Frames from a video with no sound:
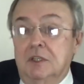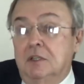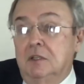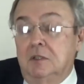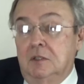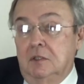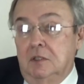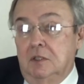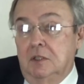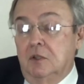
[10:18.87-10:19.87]
Uh,
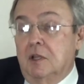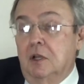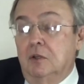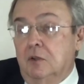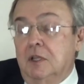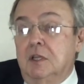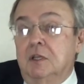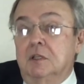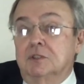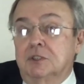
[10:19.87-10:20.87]
the only only
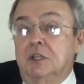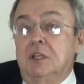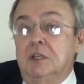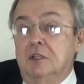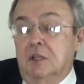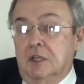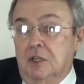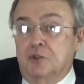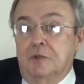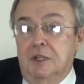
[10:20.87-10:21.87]
uh, city in the
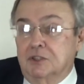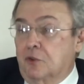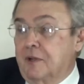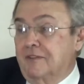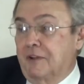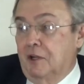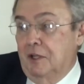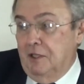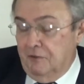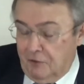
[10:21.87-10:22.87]
country that has three FN,